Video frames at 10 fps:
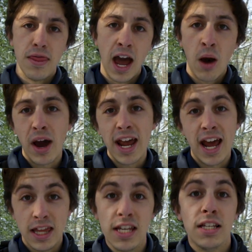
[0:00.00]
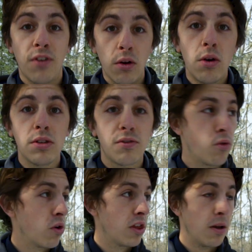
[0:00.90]
how I edit these photos
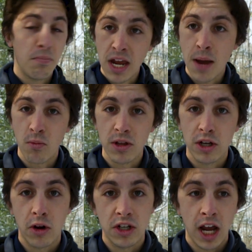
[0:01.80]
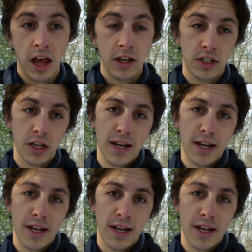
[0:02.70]
for the PM Winter Grid Challenge.